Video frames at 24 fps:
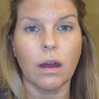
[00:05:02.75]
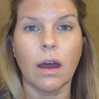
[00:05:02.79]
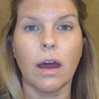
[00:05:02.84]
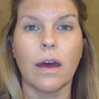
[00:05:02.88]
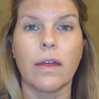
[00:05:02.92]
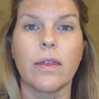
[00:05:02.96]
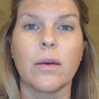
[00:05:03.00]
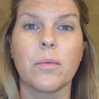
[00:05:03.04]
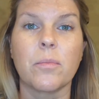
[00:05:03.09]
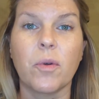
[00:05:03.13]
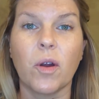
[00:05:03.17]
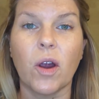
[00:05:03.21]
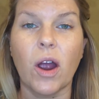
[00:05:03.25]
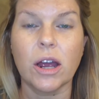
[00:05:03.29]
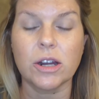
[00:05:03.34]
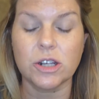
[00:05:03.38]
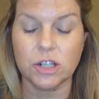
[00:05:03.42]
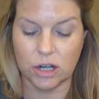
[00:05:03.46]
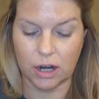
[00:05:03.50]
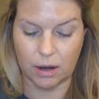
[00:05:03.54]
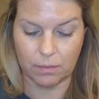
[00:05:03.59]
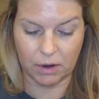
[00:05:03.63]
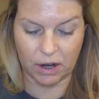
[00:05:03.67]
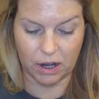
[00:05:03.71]
And the
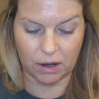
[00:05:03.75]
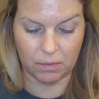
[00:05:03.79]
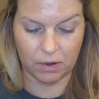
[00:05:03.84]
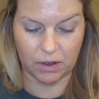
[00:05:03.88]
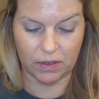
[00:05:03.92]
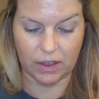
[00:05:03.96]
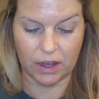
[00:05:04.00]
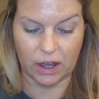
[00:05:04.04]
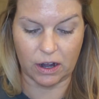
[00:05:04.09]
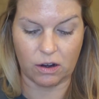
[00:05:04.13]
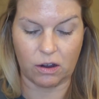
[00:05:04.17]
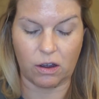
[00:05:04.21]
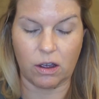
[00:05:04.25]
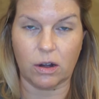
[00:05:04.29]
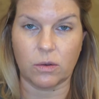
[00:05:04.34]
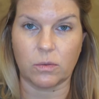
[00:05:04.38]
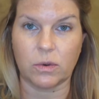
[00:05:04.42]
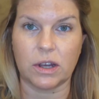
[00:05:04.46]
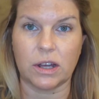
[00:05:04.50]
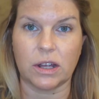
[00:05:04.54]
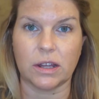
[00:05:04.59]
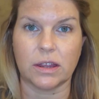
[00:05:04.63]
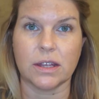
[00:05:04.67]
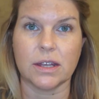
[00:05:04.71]
brush I'm gonna put that on
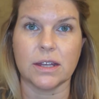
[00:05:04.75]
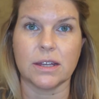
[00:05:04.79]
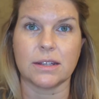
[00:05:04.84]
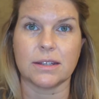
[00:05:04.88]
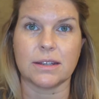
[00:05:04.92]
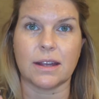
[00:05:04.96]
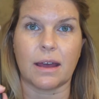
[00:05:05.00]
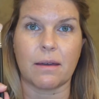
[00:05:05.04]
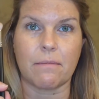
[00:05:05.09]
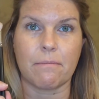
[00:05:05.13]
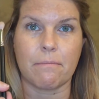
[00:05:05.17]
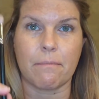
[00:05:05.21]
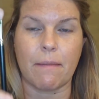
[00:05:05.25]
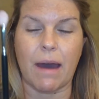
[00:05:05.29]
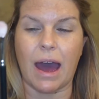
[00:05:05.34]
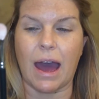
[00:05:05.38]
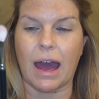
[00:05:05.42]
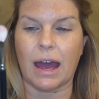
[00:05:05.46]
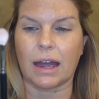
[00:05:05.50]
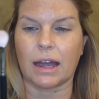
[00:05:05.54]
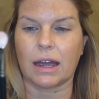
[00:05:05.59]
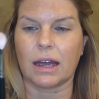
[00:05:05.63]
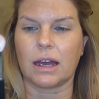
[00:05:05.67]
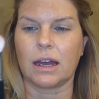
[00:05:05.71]
with is a
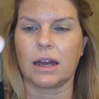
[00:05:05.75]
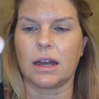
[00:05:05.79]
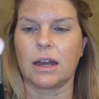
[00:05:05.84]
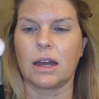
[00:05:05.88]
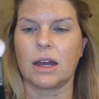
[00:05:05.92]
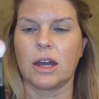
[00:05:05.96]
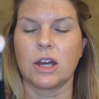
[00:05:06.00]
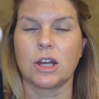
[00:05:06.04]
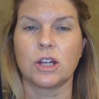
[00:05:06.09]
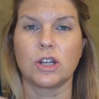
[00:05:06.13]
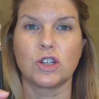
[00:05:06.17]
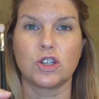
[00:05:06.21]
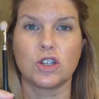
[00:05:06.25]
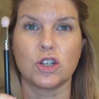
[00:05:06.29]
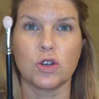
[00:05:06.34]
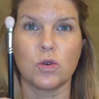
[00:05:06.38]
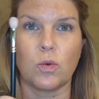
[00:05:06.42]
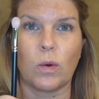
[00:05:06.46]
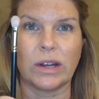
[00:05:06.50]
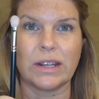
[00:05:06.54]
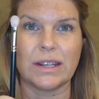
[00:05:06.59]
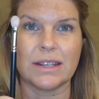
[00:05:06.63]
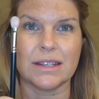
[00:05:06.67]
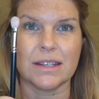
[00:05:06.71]
MAC
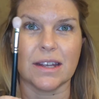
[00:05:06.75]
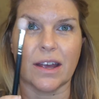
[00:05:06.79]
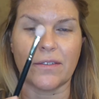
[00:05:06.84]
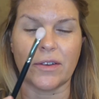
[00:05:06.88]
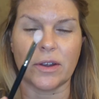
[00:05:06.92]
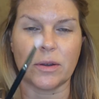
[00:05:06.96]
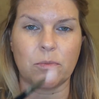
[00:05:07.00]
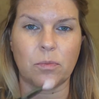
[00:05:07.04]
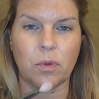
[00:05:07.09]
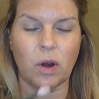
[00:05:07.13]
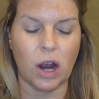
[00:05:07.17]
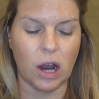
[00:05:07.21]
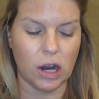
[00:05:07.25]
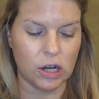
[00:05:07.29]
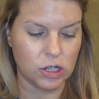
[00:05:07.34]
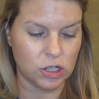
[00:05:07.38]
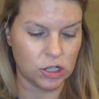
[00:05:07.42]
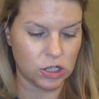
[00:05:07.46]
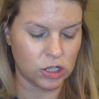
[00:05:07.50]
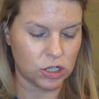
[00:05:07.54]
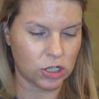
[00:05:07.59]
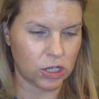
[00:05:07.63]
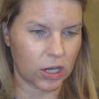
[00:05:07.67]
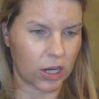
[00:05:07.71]
217
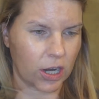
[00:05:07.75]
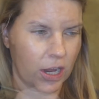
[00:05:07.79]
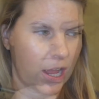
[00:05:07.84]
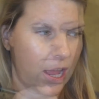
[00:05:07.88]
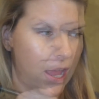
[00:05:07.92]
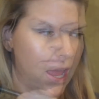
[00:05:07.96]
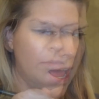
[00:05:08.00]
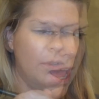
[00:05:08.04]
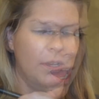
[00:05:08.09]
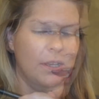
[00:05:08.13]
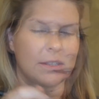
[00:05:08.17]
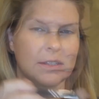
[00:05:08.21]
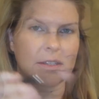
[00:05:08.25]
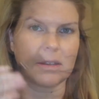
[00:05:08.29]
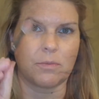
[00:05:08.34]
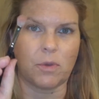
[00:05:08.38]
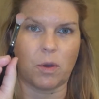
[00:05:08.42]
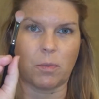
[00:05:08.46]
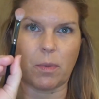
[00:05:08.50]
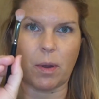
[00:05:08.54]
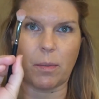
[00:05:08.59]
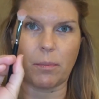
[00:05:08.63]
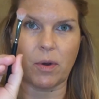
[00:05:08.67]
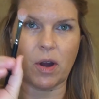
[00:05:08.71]
brush. And some
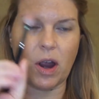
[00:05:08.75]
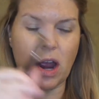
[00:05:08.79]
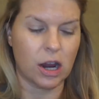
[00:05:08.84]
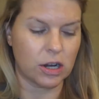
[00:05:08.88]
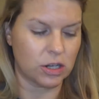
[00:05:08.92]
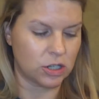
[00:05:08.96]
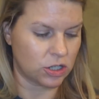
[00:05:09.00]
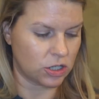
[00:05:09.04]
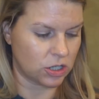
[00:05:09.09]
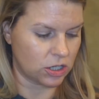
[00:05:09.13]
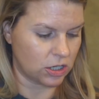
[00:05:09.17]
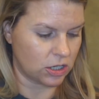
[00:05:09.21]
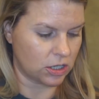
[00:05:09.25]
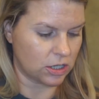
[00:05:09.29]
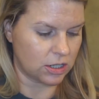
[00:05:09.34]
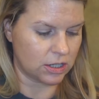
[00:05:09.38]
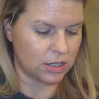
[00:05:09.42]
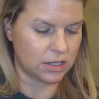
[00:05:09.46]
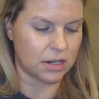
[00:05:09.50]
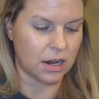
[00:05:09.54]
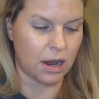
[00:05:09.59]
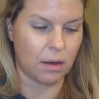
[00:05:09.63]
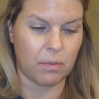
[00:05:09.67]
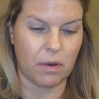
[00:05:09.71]
on my brush,
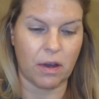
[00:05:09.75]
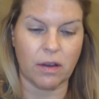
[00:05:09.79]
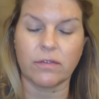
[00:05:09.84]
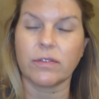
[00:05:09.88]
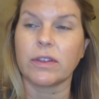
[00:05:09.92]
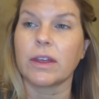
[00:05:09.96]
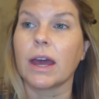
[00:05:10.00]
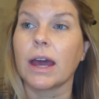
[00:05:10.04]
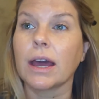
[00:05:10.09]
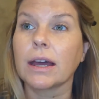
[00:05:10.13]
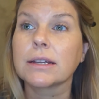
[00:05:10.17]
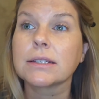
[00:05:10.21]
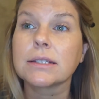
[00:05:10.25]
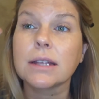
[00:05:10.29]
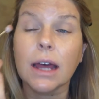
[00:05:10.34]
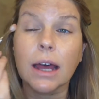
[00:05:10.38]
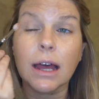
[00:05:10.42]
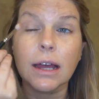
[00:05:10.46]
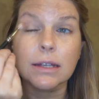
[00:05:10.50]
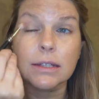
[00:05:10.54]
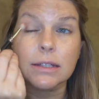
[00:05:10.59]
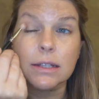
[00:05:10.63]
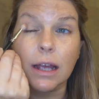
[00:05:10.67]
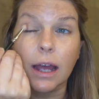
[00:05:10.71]
tap off the
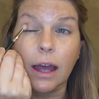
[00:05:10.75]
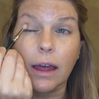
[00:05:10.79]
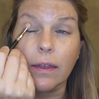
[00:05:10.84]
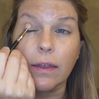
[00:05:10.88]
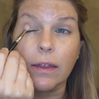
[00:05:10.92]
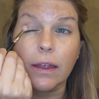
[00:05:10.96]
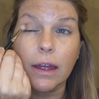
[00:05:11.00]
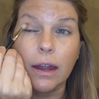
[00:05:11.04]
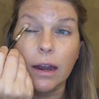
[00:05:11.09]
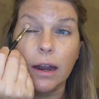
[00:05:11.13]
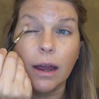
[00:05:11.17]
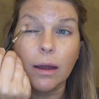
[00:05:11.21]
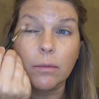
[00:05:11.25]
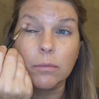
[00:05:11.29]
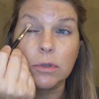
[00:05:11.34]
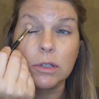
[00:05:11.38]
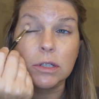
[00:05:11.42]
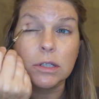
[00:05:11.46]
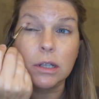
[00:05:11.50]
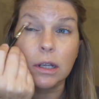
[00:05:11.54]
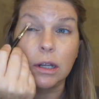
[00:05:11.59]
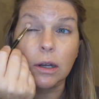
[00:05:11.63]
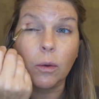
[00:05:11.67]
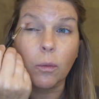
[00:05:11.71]
excess, and then I'm
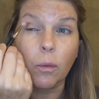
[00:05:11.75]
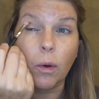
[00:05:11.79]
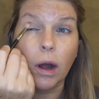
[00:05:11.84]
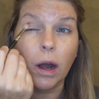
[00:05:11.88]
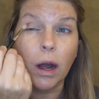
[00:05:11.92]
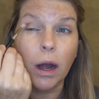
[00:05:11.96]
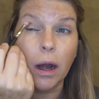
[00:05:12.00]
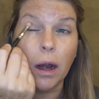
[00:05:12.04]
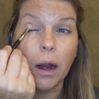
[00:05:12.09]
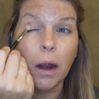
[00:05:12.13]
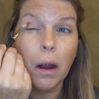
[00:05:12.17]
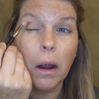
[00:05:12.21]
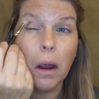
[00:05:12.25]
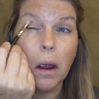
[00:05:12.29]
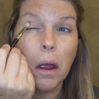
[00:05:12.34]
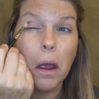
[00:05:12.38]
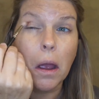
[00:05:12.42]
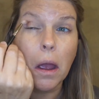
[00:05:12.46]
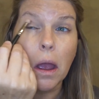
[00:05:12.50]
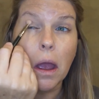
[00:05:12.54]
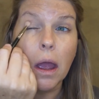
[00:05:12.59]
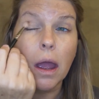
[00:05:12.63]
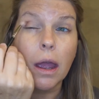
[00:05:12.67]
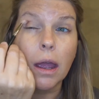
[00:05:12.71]
just gonna work
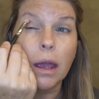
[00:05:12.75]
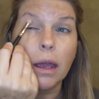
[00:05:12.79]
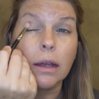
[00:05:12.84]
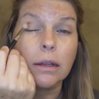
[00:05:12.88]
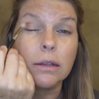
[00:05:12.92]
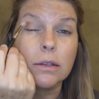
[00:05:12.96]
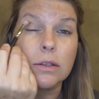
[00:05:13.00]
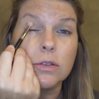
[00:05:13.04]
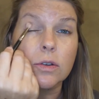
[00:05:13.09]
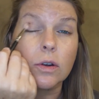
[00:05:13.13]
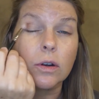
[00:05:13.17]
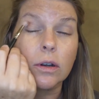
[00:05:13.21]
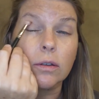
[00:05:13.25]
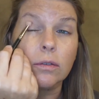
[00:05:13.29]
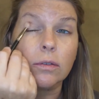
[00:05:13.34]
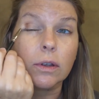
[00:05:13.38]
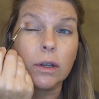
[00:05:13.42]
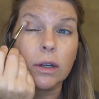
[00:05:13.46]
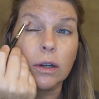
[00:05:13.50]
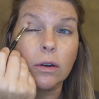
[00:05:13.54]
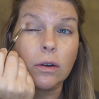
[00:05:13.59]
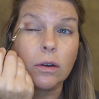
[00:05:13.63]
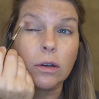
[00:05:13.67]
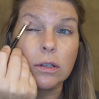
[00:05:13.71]
in sort of
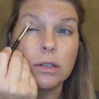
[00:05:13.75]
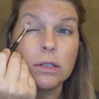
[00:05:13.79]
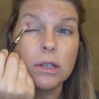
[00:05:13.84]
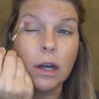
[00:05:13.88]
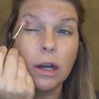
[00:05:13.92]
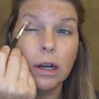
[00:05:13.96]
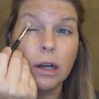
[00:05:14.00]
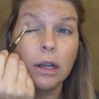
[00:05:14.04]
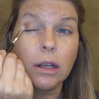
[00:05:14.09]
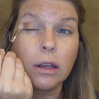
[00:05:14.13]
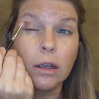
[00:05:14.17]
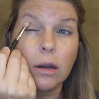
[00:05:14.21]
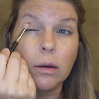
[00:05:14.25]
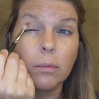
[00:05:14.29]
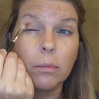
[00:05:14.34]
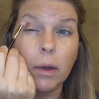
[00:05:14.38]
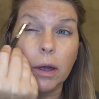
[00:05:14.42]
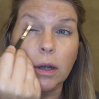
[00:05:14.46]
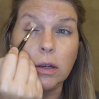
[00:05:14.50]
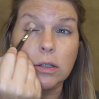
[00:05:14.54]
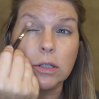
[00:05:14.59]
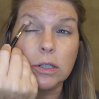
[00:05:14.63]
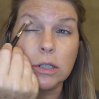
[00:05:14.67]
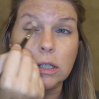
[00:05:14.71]
little circular
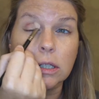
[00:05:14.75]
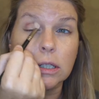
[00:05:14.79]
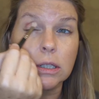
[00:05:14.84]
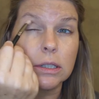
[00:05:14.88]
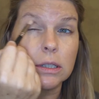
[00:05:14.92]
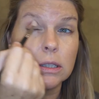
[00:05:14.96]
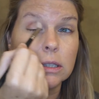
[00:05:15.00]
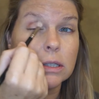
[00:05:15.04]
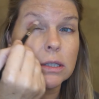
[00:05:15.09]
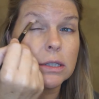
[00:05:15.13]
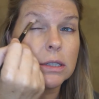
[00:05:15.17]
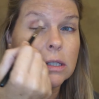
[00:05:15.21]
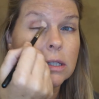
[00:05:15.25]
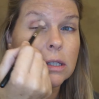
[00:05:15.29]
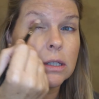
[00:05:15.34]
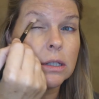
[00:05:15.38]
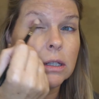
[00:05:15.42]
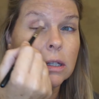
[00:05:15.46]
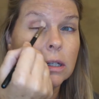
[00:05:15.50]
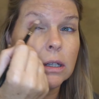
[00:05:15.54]
motions